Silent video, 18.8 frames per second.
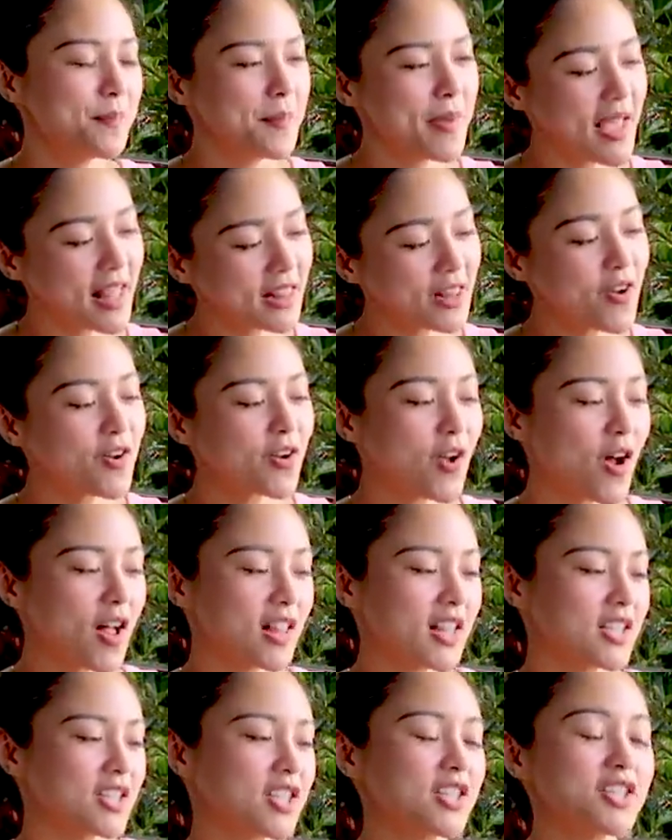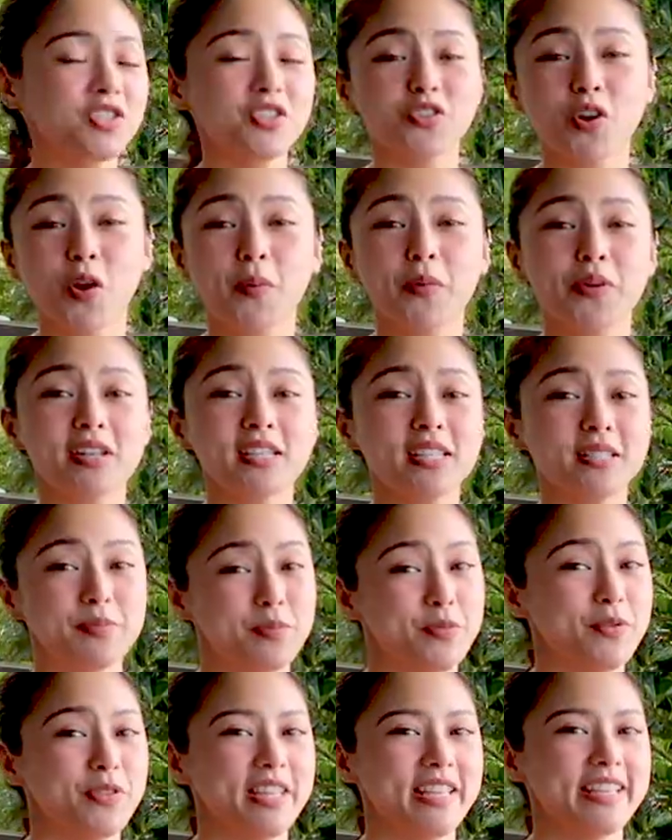Belo Collagen Strawberry
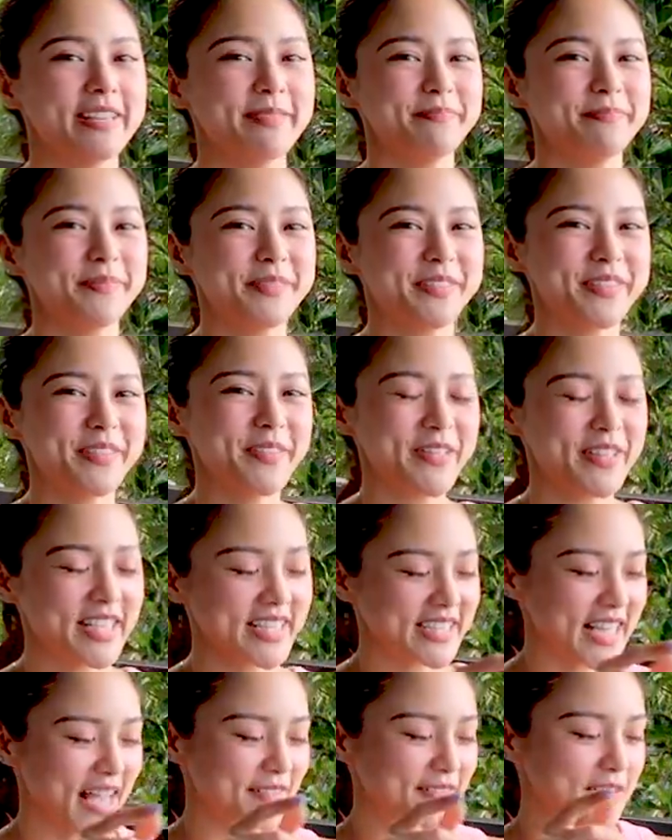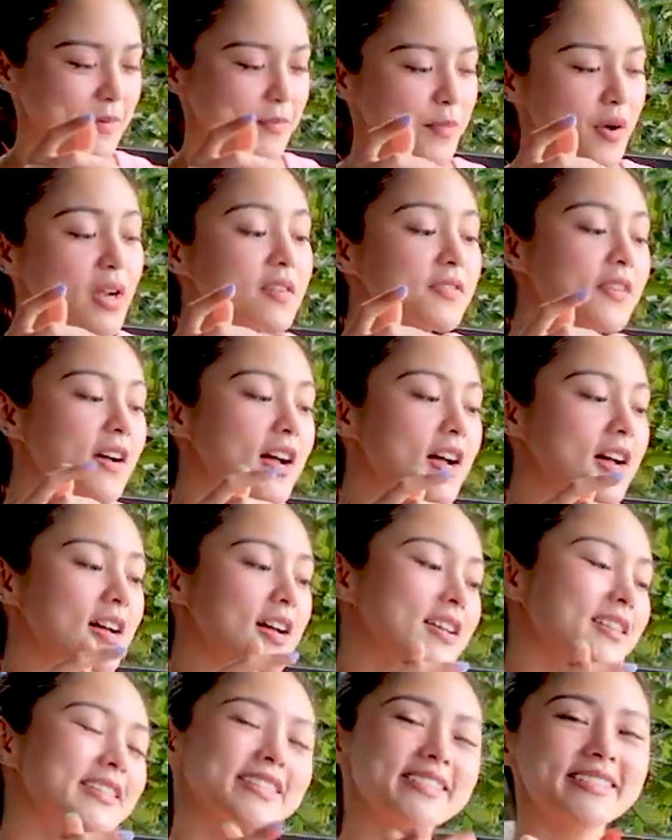Smoothie. So, let's have some
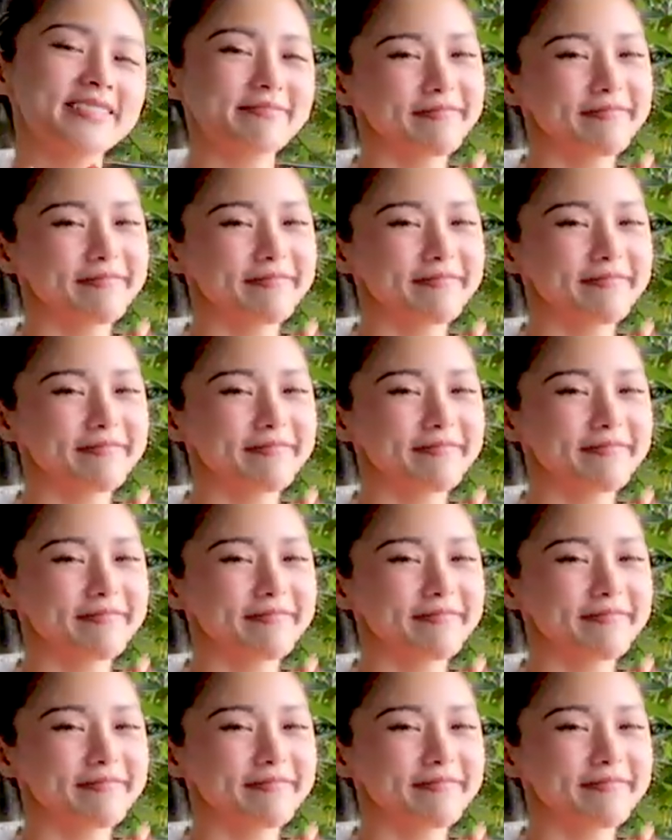breakfast!